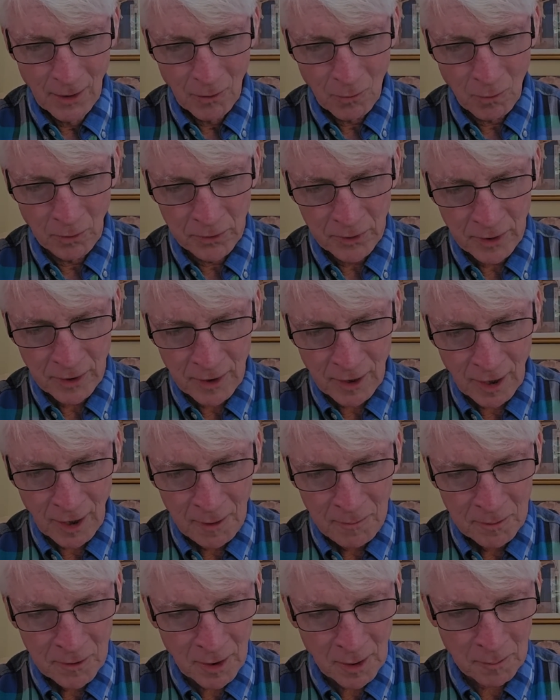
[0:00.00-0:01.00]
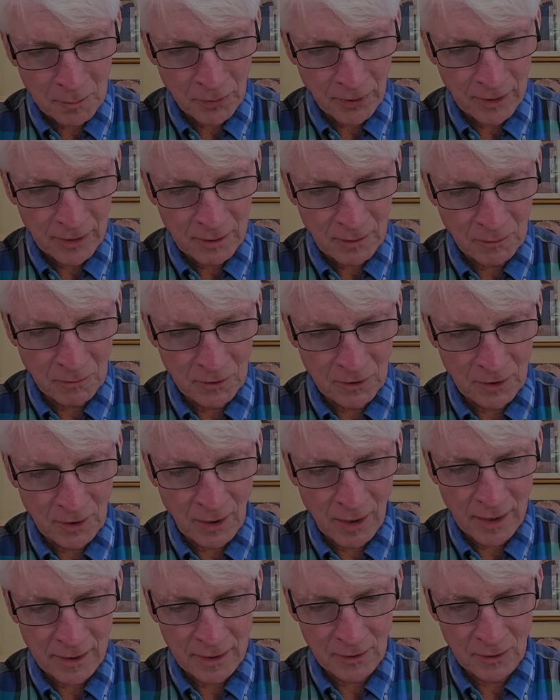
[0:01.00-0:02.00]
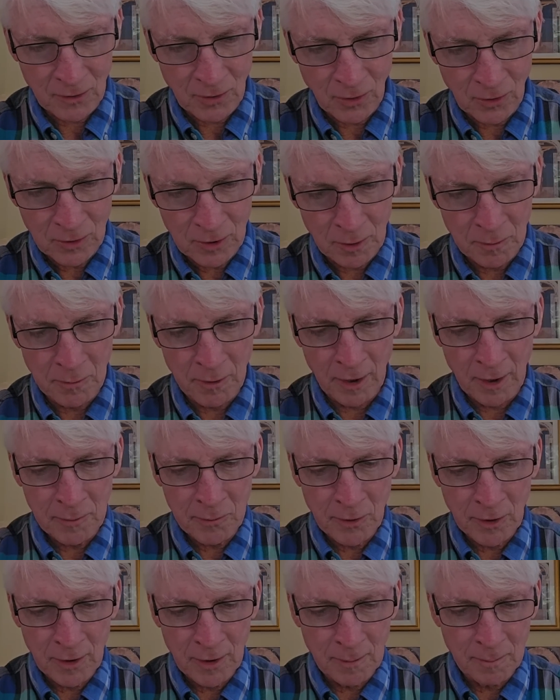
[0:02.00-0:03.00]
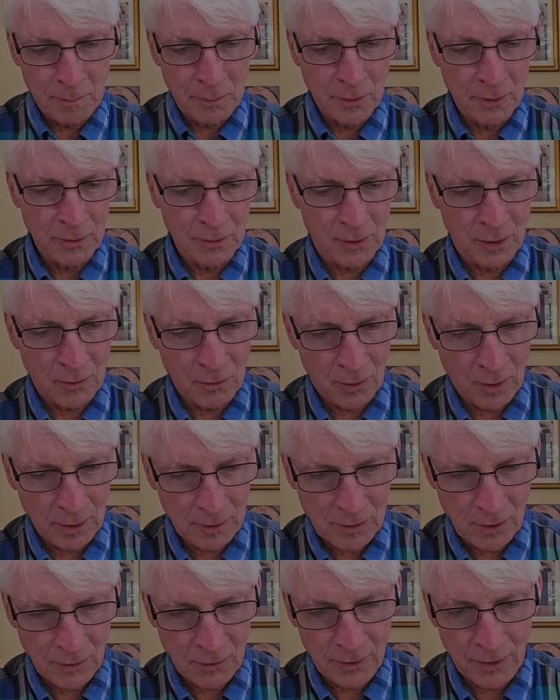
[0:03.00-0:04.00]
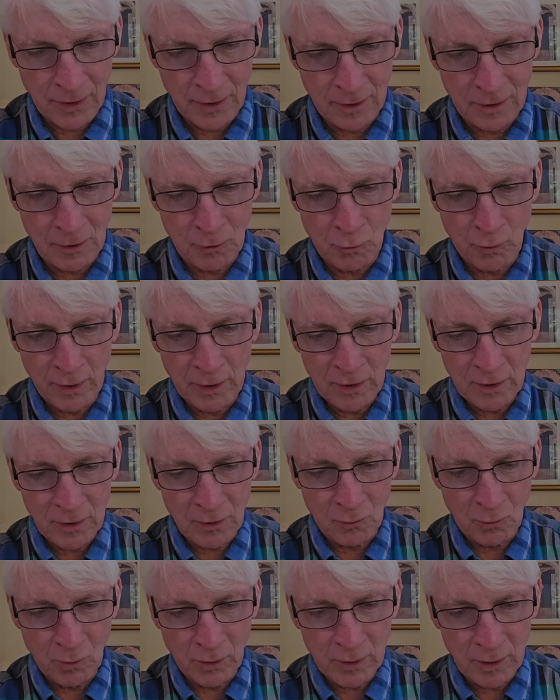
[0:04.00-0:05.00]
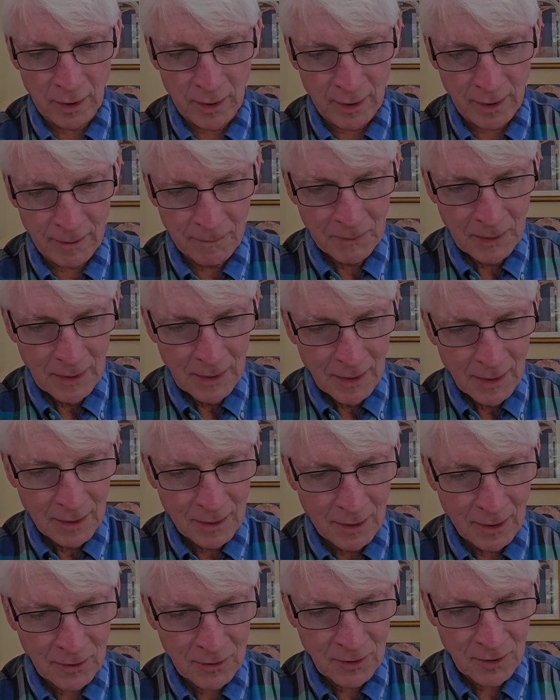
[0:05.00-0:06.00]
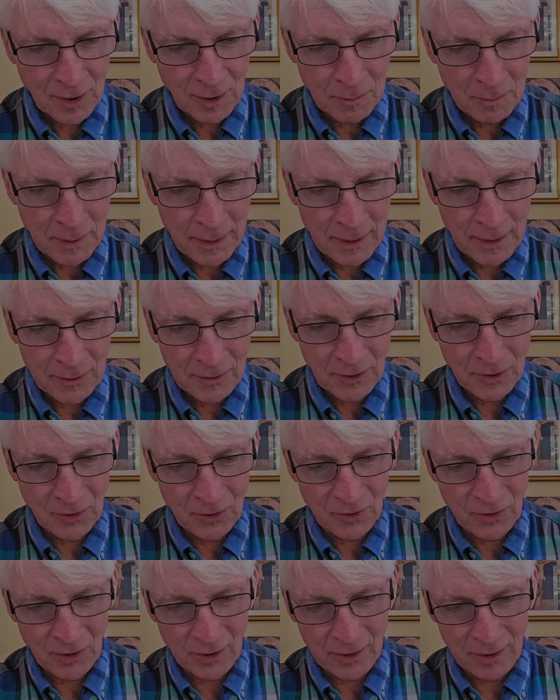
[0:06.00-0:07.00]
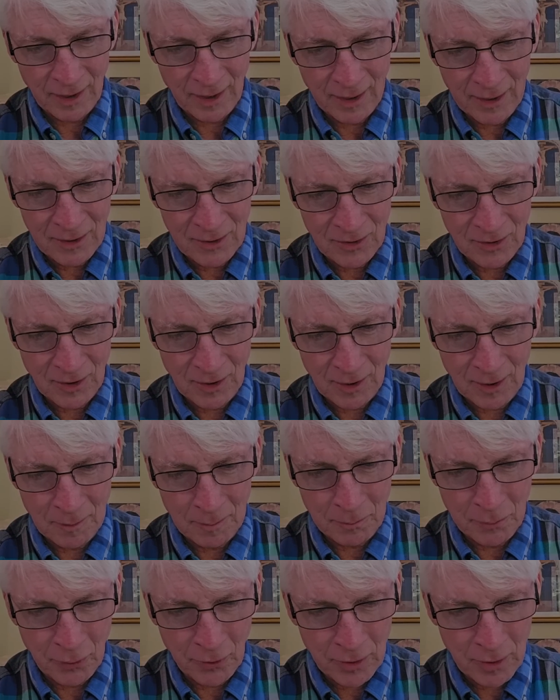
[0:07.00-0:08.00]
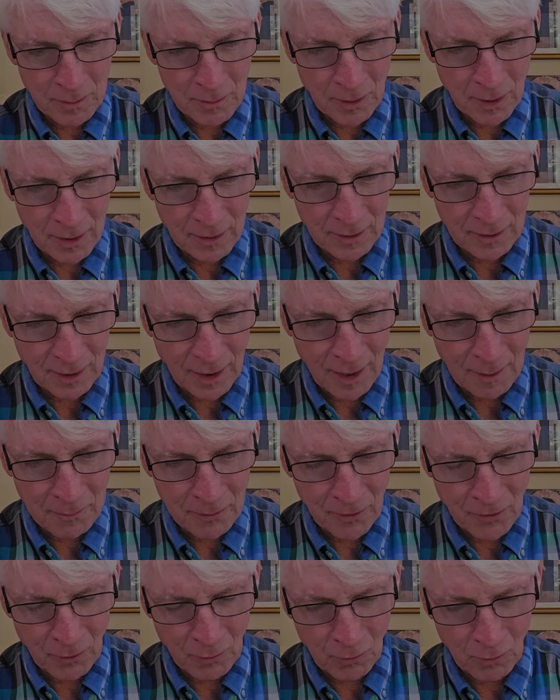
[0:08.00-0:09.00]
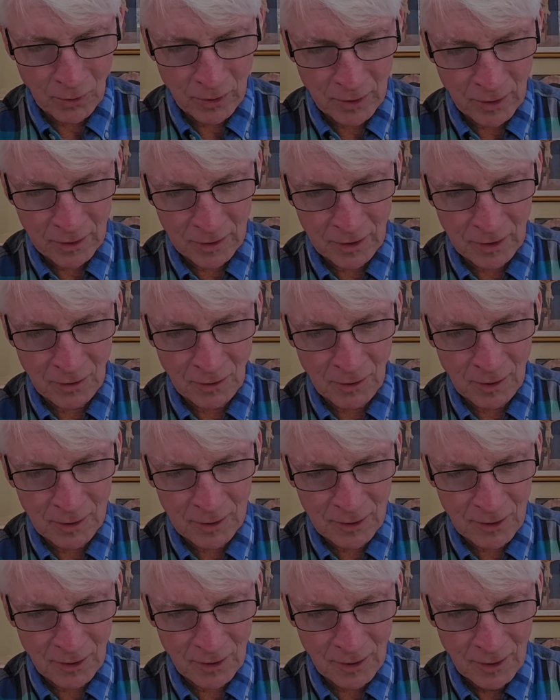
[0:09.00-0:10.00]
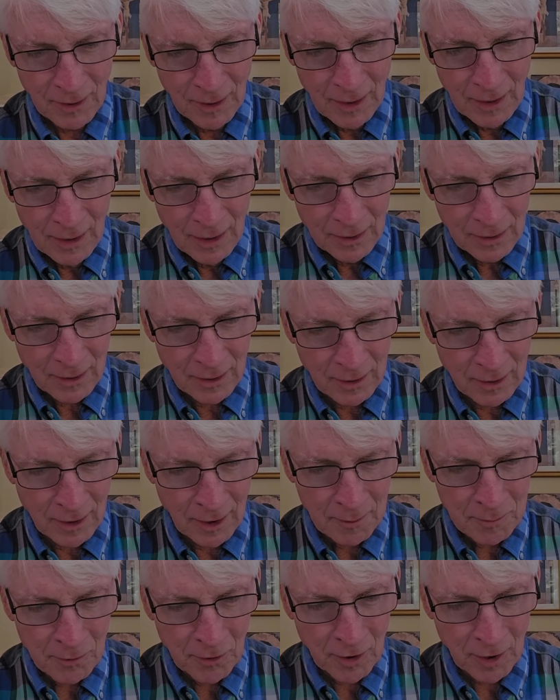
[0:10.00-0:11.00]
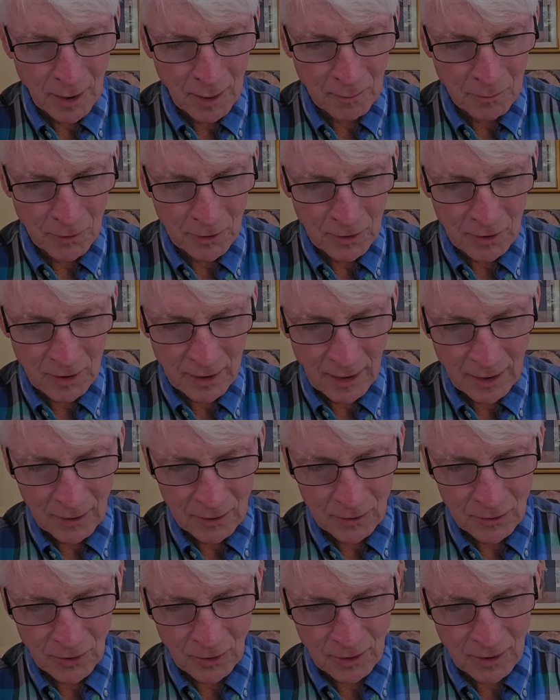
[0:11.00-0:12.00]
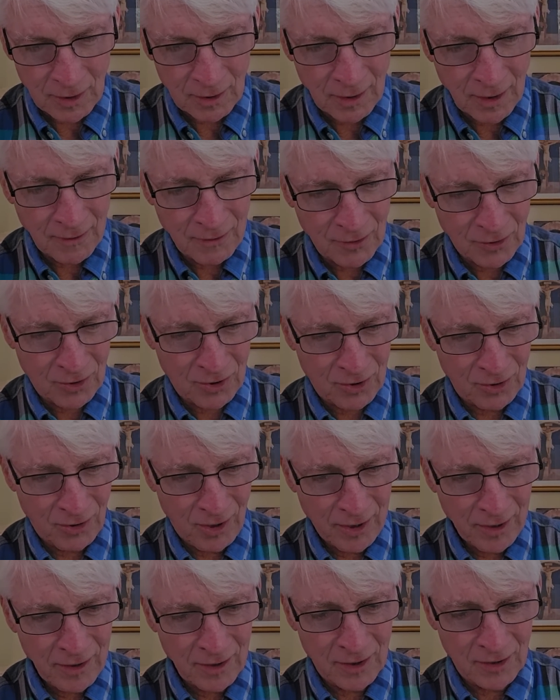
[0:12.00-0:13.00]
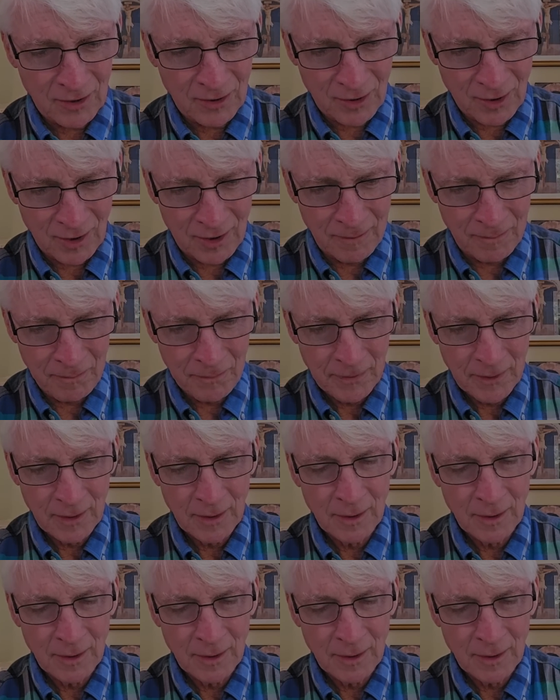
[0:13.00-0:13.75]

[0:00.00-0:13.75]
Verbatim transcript: When they came to the place of which God had told them, Abraham built an altar there and arranged the wood on it. Next, he bound his son Isaac and put him on top of the wood on the altar. Then Abraham reached out and took the knife to slaughter his son.